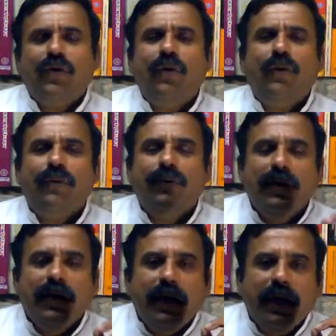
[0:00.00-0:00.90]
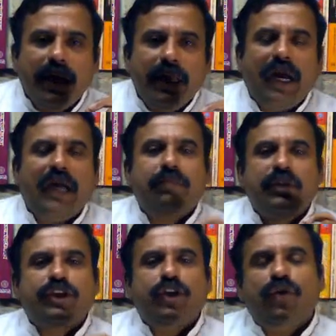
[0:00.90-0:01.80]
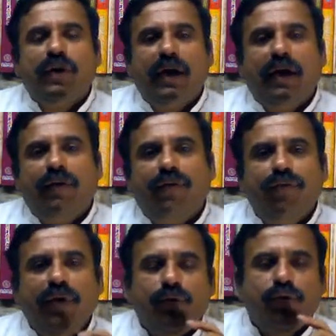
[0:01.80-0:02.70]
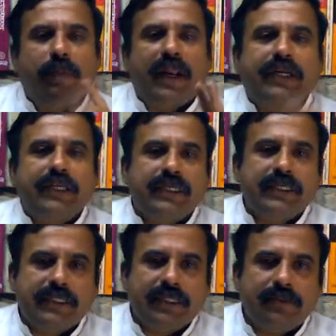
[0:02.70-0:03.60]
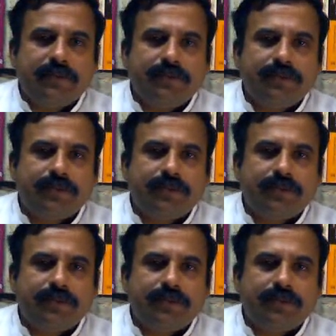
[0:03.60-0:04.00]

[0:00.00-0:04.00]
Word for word: So, in Atmanashana Yoga, we have two practices